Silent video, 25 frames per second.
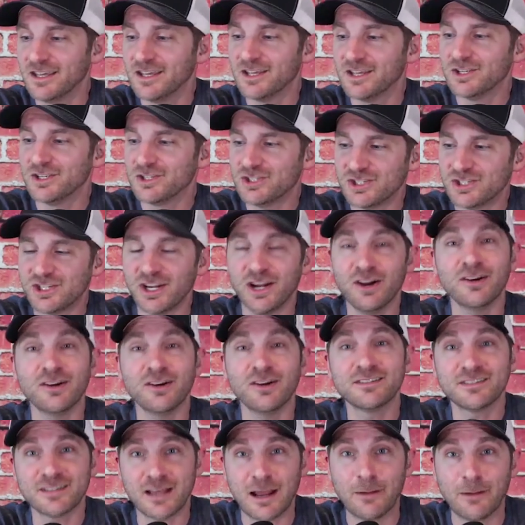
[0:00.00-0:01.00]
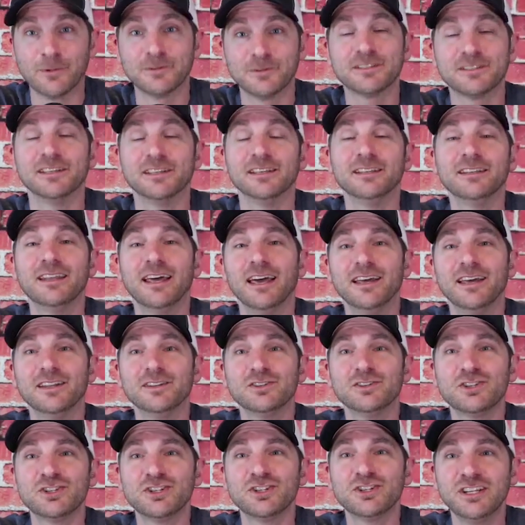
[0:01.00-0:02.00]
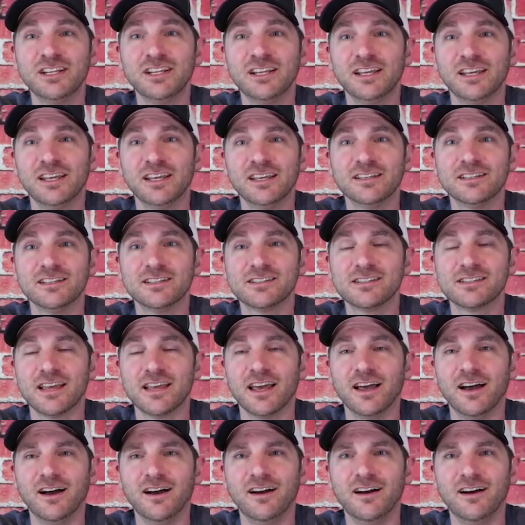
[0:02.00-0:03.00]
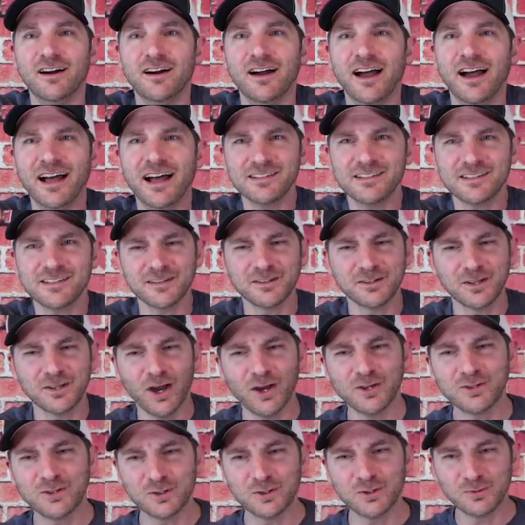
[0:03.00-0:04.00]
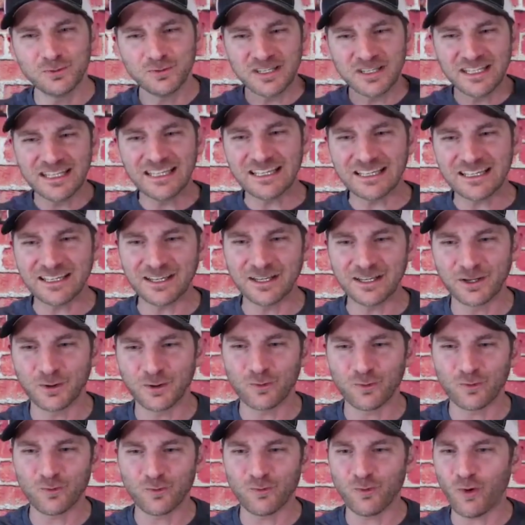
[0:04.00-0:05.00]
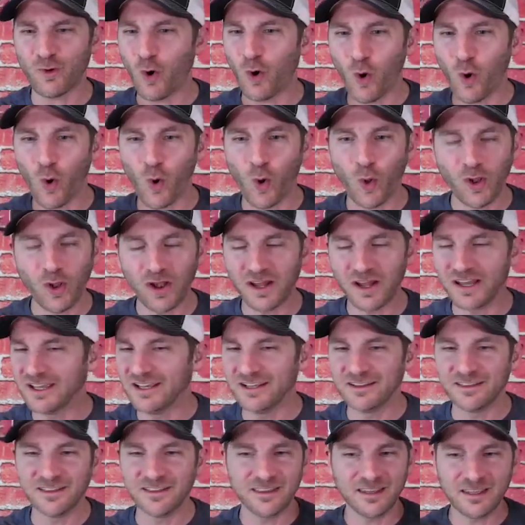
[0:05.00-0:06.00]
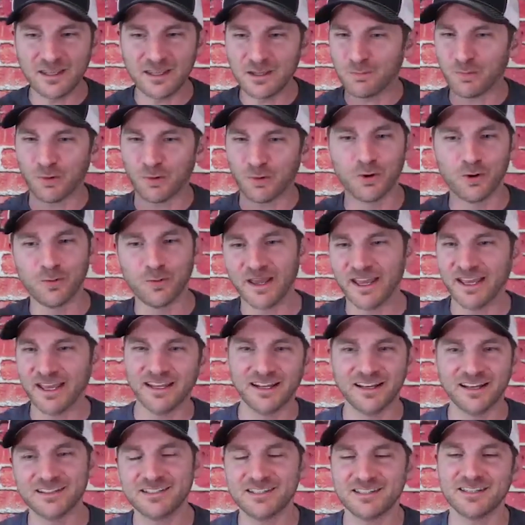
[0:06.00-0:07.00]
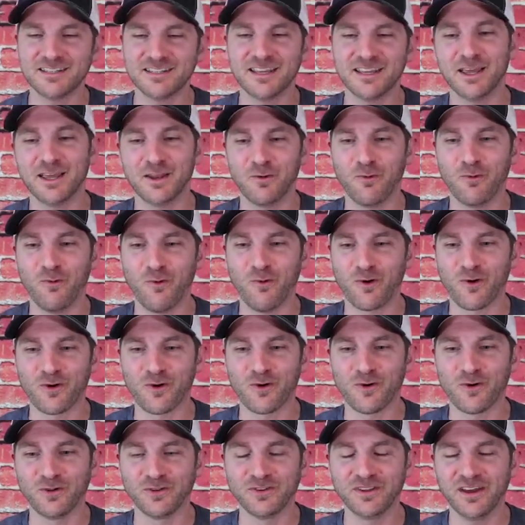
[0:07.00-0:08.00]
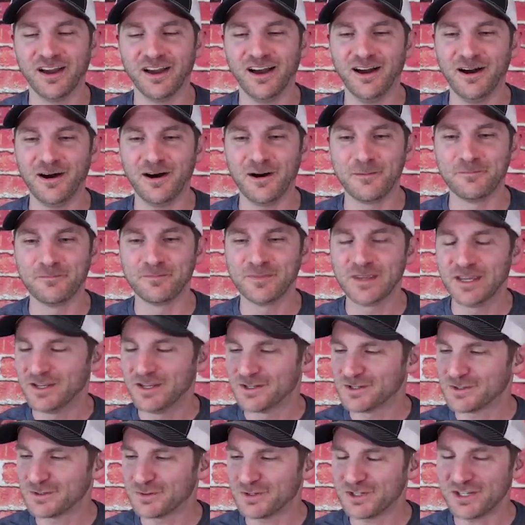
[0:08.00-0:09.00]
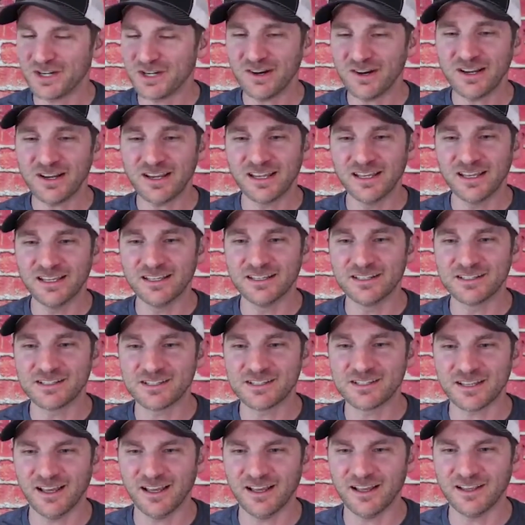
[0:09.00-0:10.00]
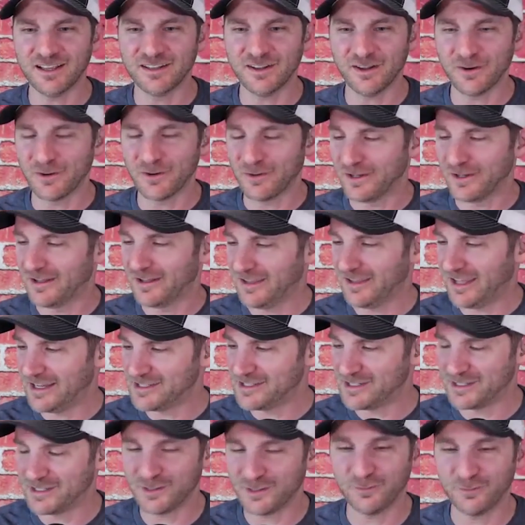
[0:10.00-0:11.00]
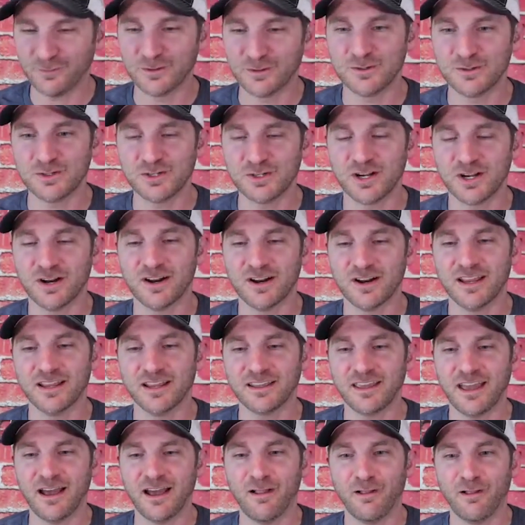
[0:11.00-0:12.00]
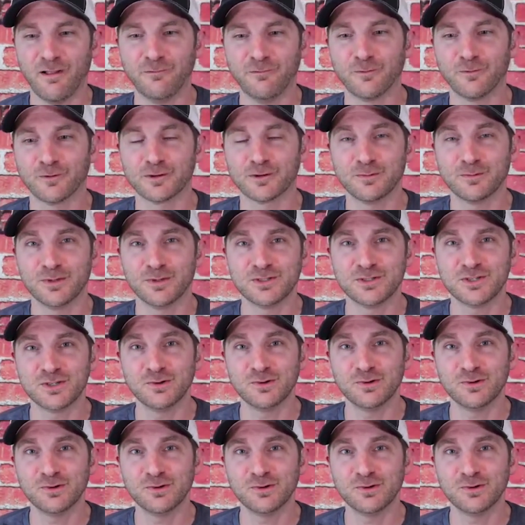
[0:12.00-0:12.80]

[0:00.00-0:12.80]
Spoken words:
Sheri Samotin, and she has a unique role in the probate estate world. So Sheri is not only a licensed fiduciary in California, but you